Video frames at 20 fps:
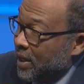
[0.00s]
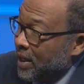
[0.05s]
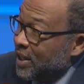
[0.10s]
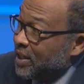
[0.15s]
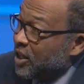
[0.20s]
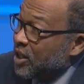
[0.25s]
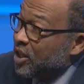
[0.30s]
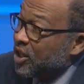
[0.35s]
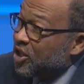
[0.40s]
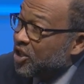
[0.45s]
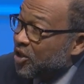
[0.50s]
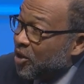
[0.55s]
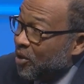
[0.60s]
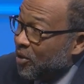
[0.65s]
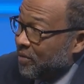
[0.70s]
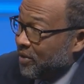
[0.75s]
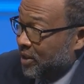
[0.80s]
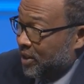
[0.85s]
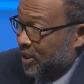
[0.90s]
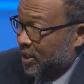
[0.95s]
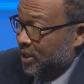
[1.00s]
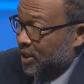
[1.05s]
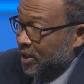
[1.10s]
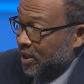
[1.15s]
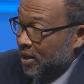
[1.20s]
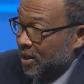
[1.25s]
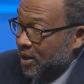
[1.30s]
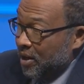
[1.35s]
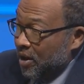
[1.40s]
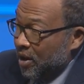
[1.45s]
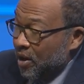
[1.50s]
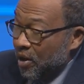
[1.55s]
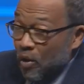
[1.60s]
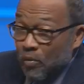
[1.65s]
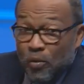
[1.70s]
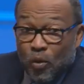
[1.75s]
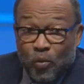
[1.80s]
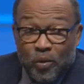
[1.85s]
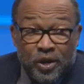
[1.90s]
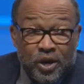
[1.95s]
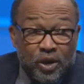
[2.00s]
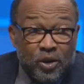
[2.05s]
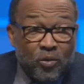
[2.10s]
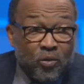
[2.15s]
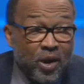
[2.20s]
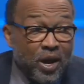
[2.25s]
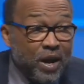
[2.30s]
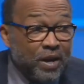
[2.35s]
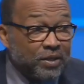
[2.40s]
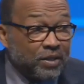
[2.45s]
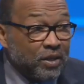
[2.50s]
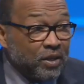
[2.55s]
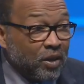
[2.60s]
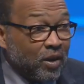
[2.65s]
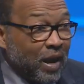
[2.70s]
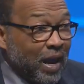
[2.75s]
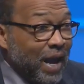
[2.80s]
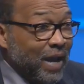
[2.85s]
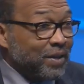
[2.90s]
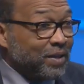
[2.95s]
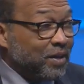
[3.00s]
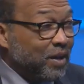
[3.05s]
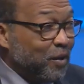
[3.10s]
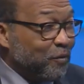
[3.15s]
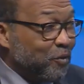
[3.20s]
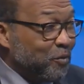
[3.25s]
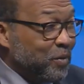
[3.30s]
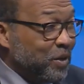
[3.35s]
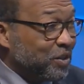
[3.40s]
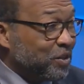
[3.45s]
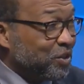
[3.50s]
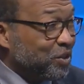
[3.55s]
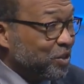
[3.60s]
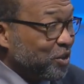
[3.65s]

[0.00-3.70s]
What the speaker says: He's in the service. "Well, we can arrange a little accident for Mr.